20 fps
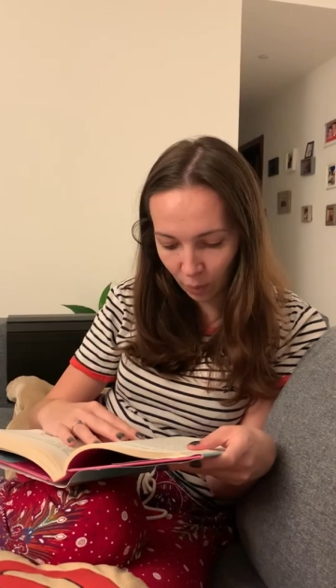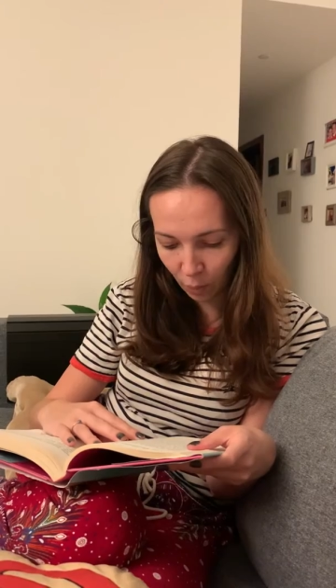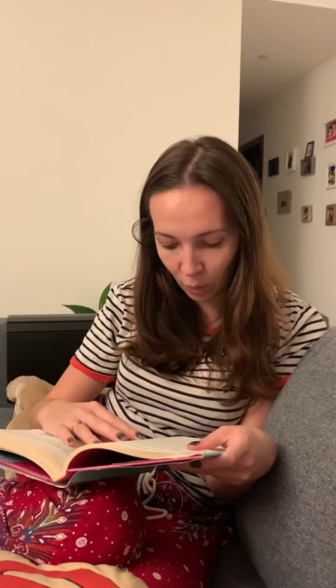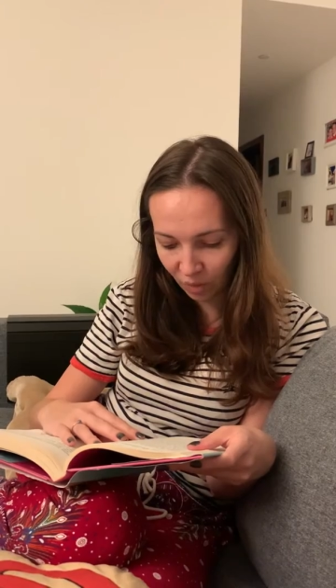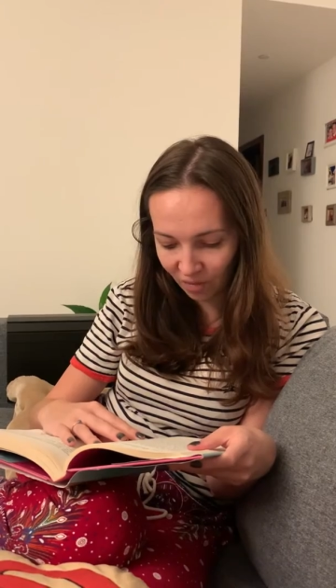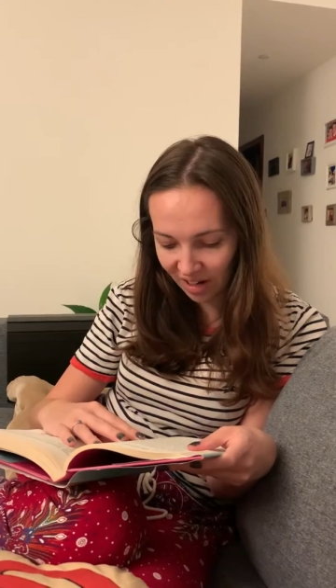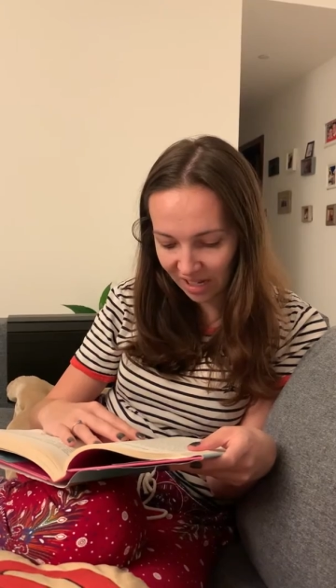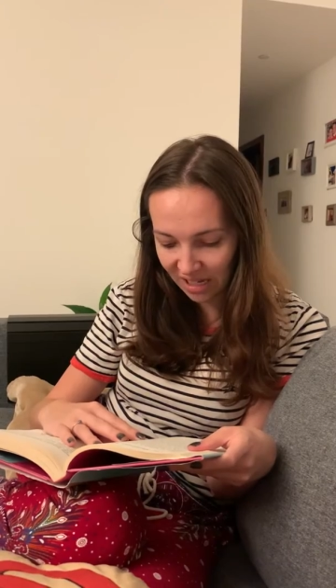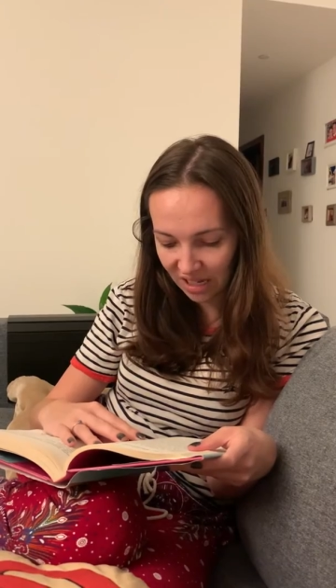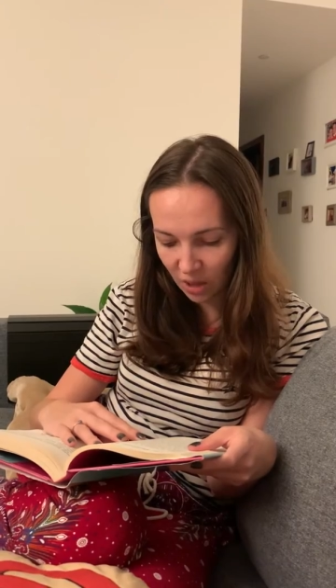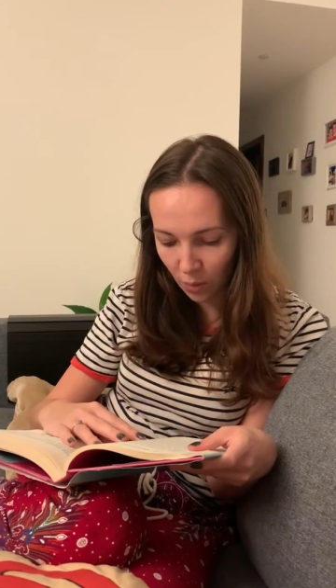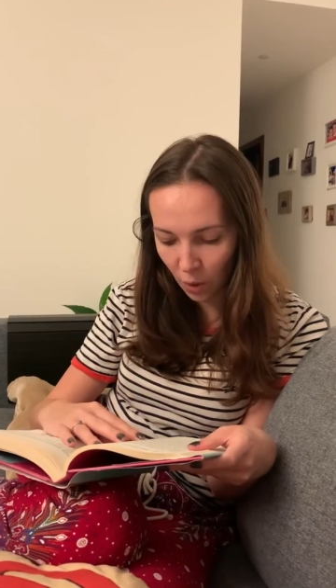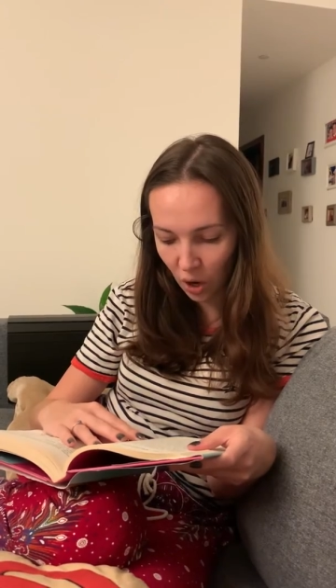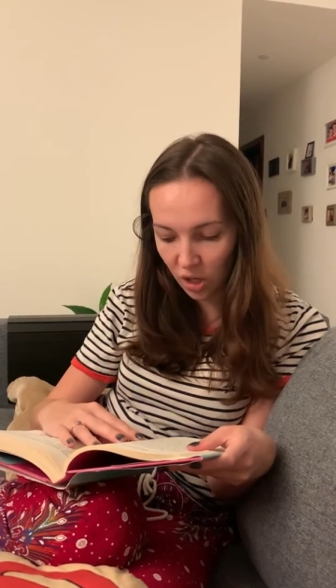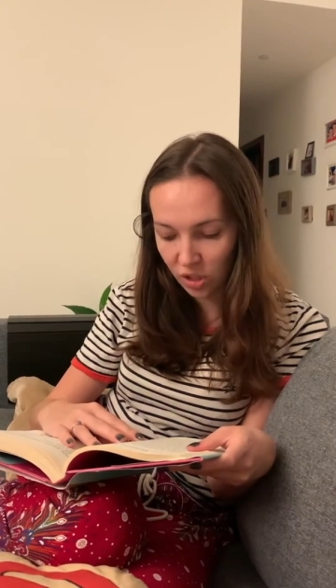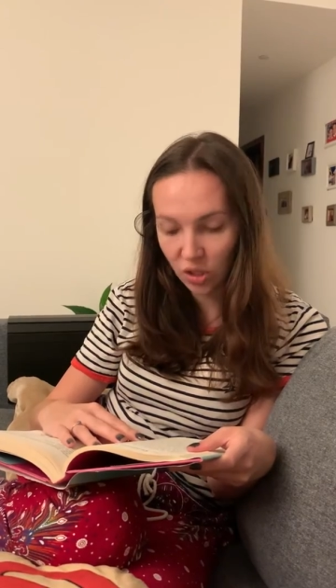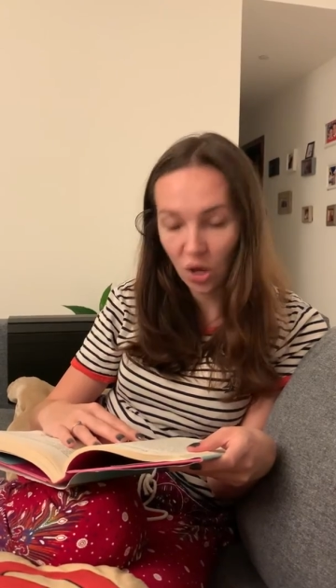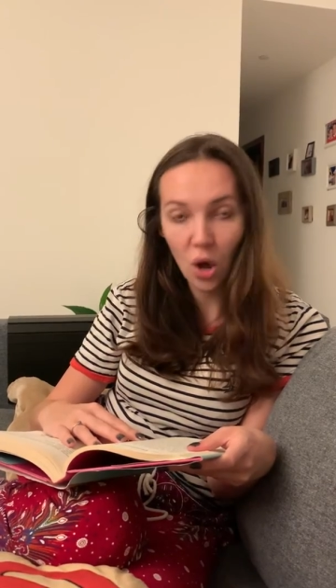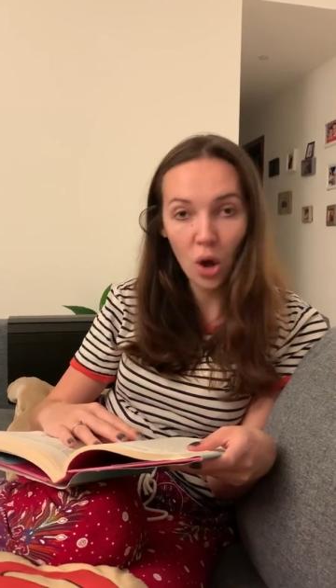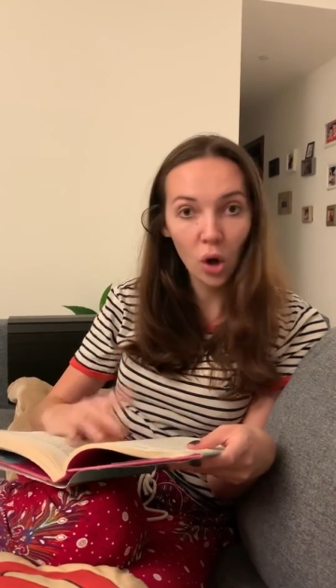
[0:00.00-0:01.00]
were written the
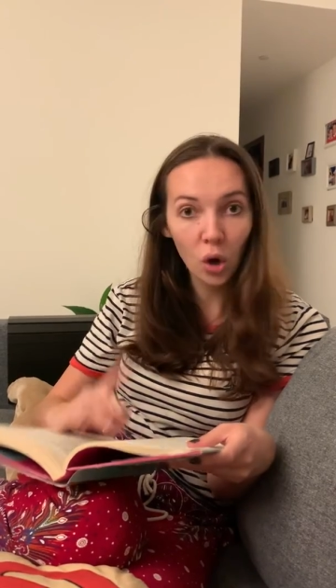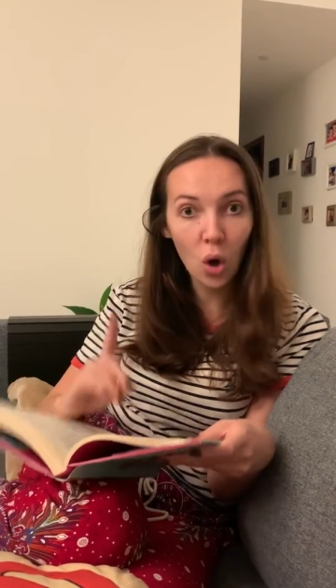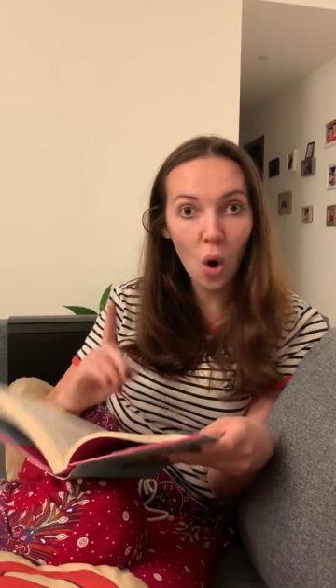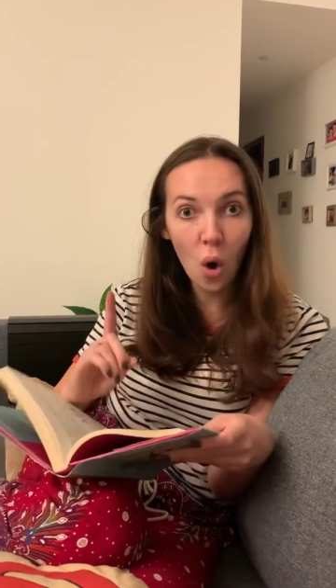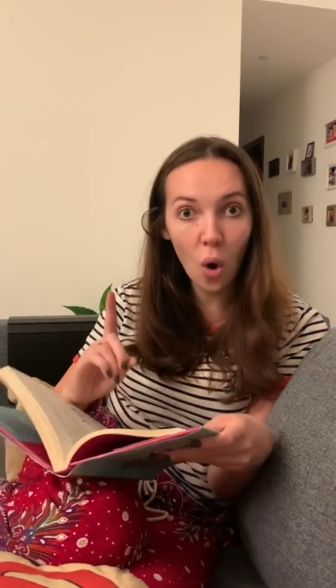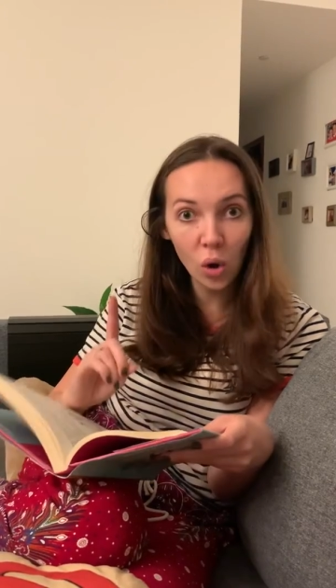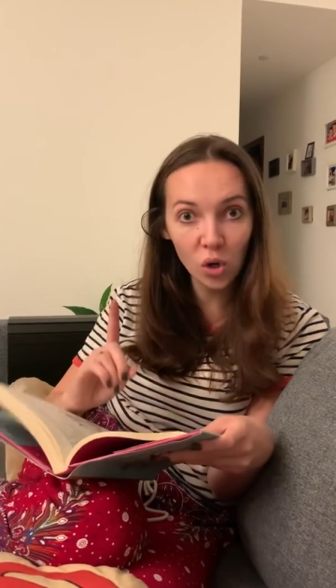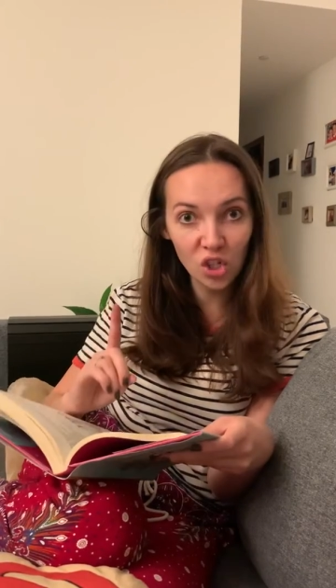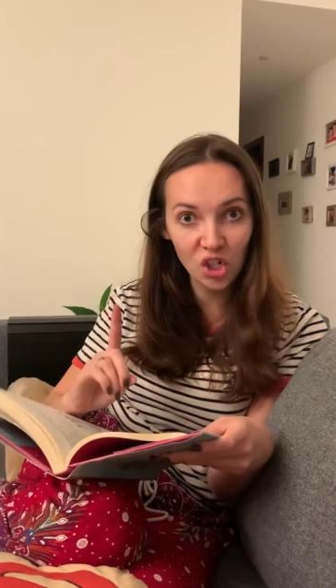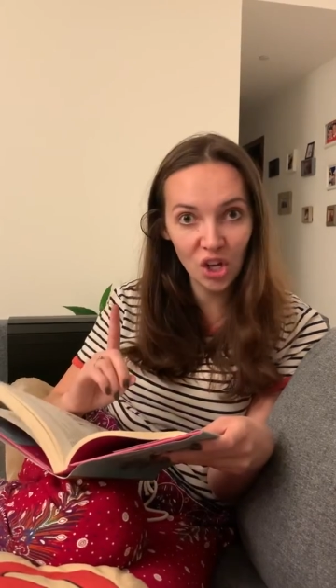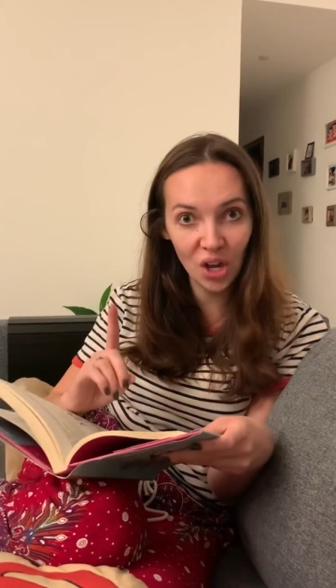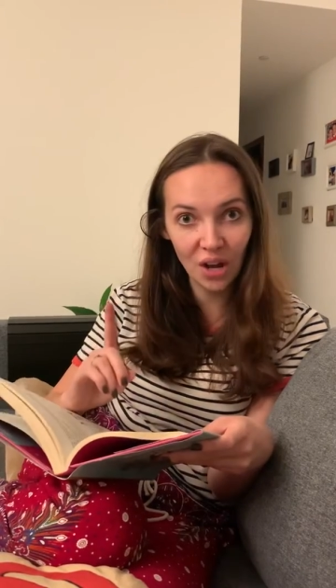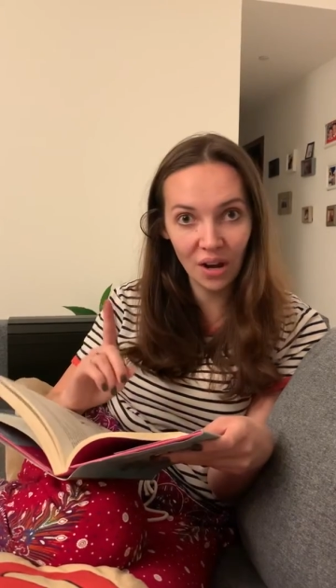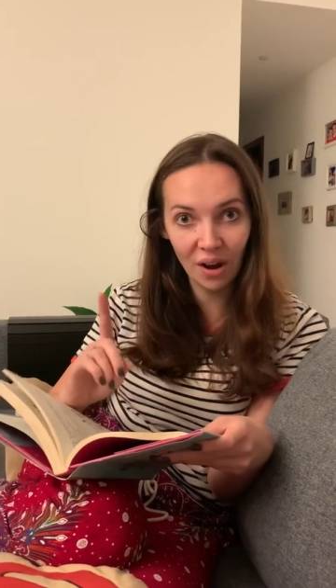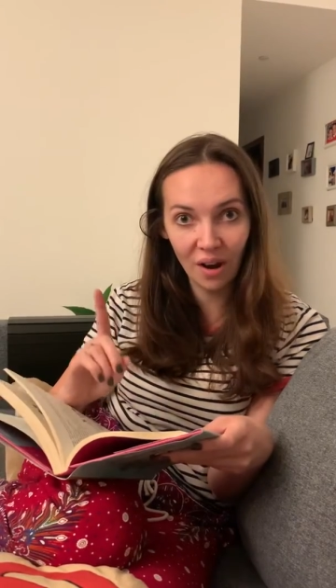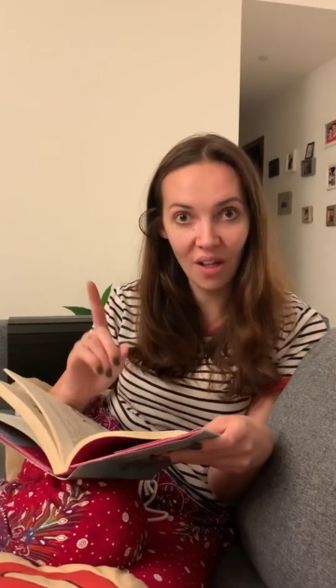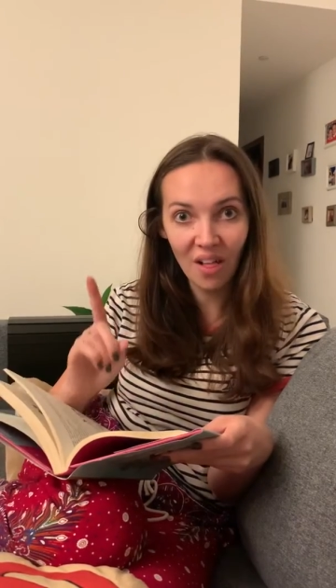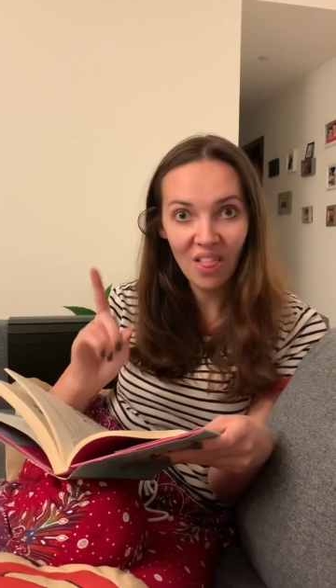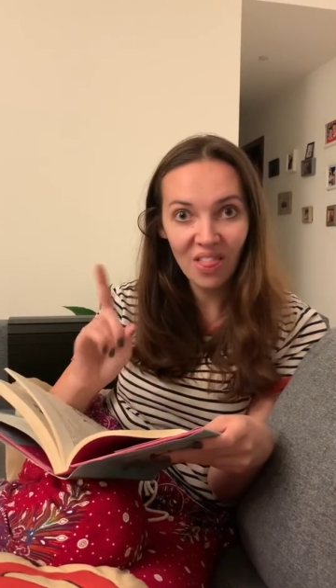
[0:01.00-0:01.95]
words, "Caution,